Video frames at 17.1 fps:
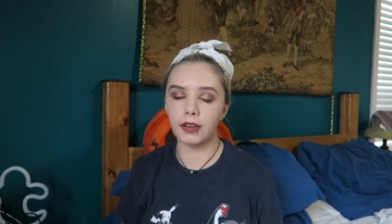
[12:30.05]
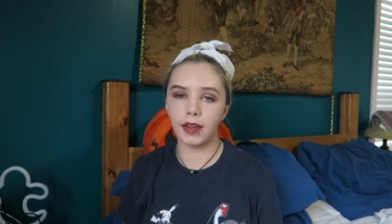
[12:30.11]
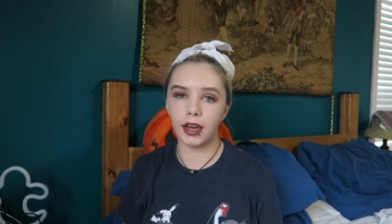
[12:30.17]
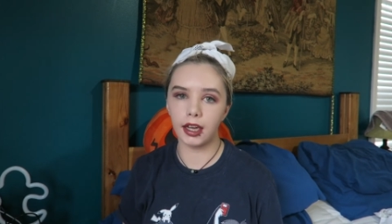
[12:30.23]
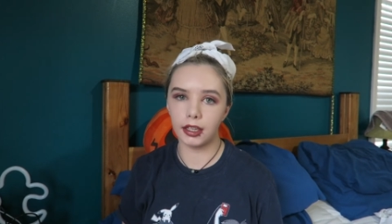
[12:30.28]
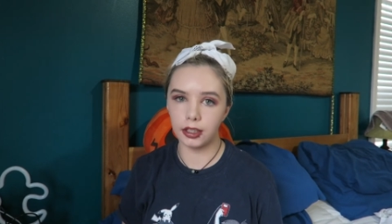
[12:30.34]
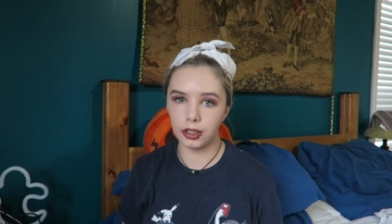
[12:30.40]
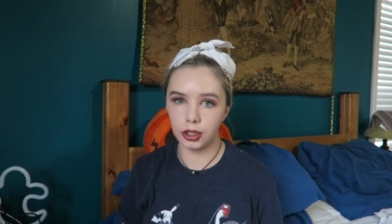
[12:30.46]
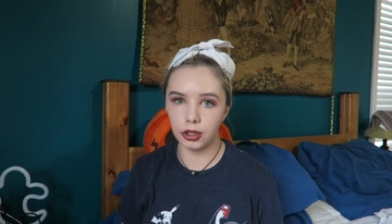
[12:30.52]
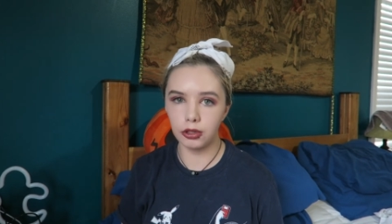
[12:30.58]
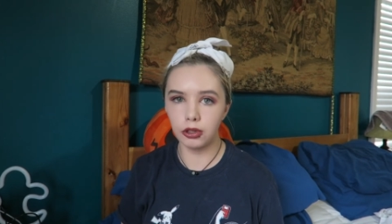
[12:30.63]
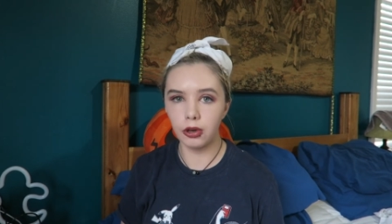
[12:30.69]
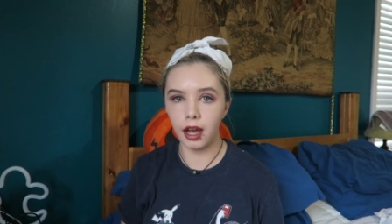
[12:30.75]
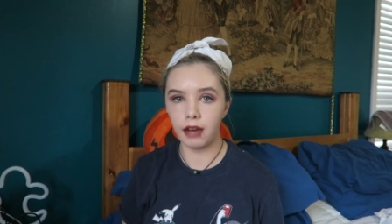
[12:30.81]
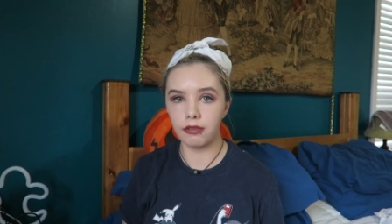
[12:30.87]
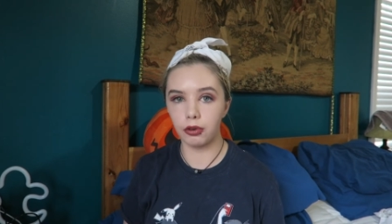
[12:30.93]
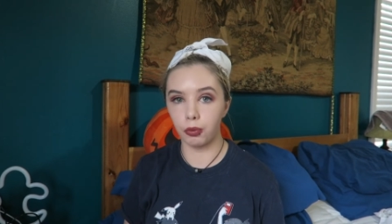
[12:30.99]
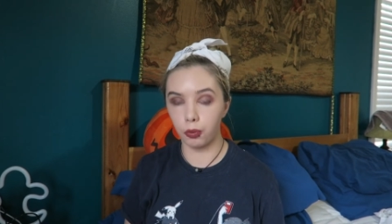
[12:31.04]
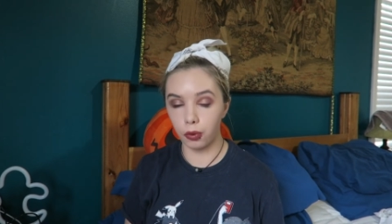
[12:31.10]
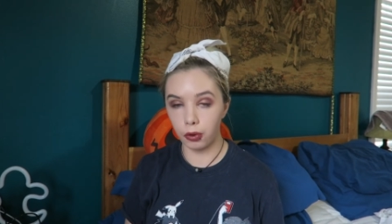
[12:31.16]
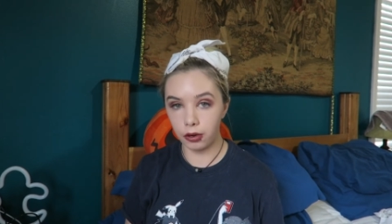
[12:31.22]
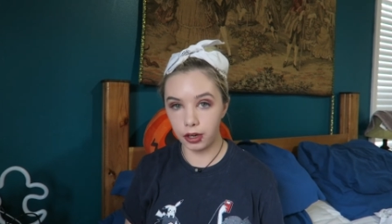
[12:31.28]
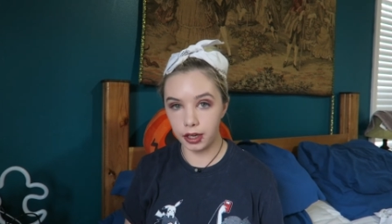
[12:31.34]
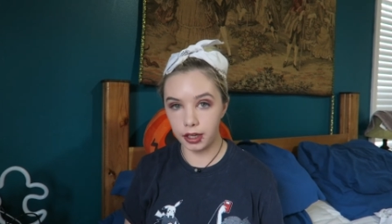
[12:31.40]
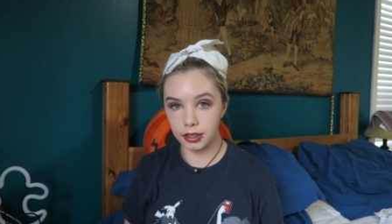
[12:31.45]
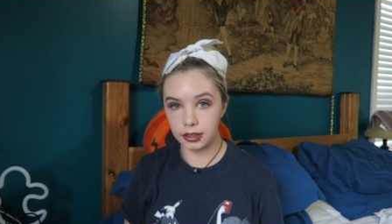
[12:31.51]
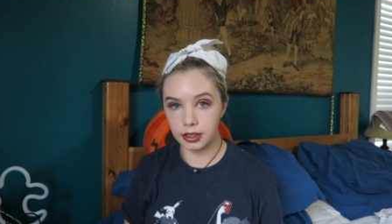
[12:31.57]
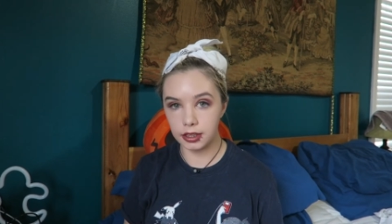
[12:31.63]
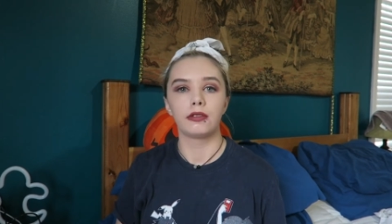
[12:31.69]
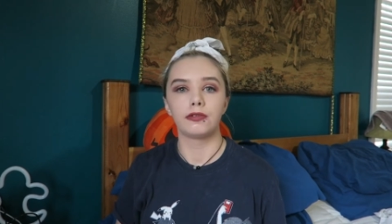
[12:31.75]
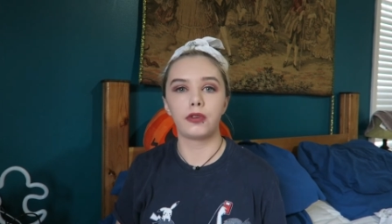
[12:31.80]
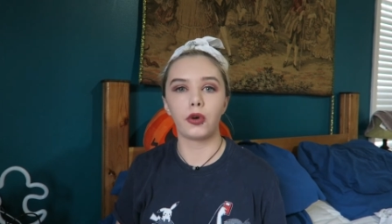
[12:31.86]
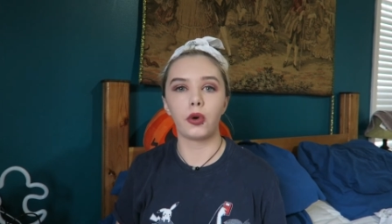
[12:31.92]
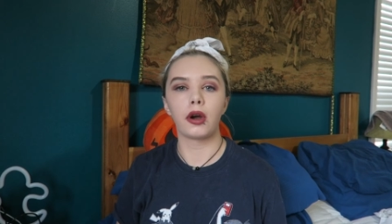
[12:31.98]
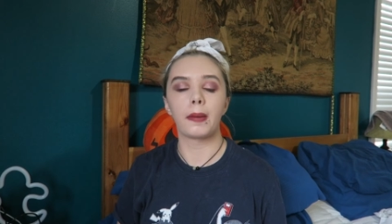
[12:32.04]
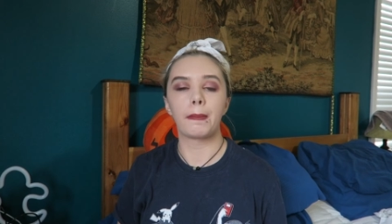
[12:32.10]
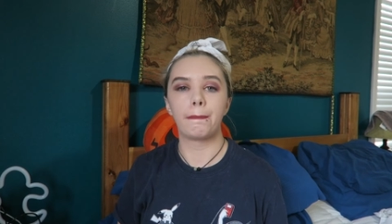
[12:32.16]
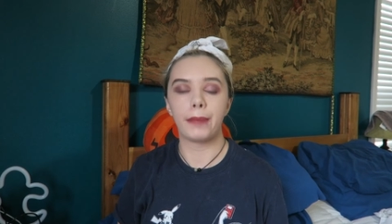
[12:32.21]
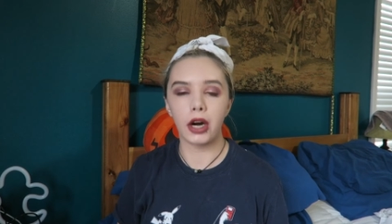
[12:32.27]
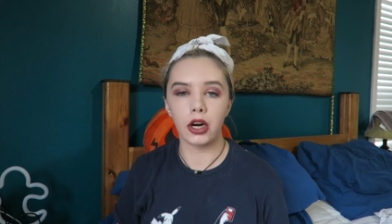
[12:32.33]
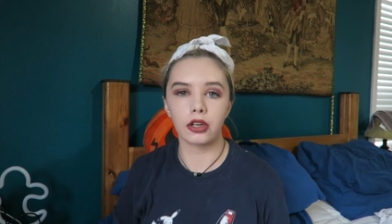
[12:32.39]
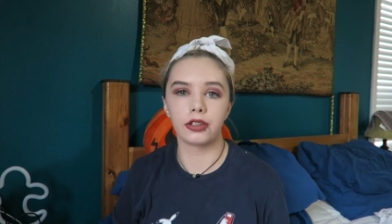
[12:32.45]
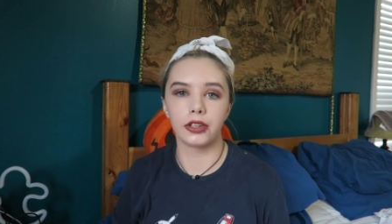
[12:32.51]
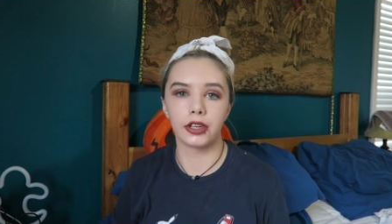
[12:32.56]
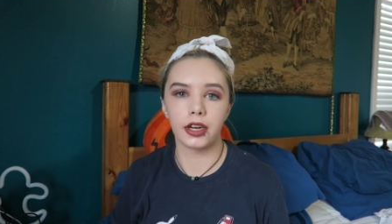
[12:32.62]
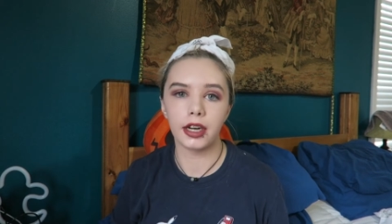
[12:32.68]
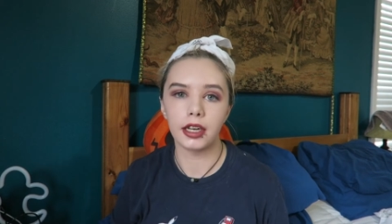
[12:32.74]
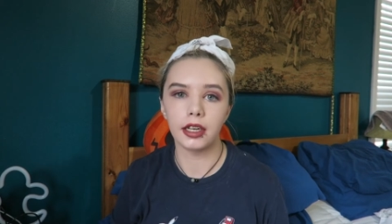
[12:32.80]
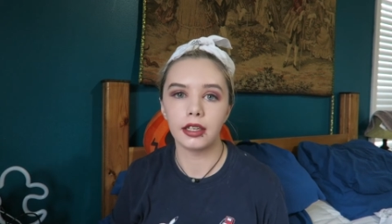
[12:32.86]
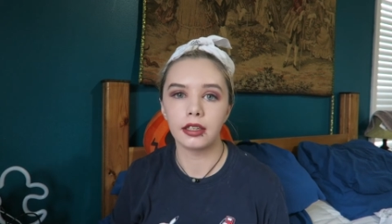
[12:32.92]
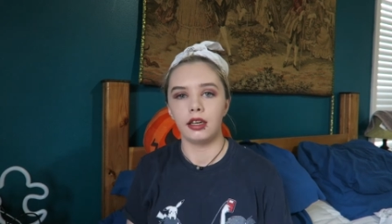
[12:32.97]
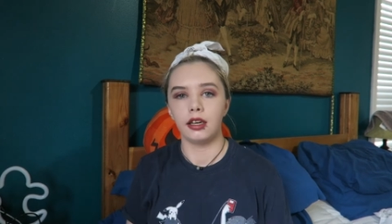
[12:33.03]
that you have a warrant for burglary.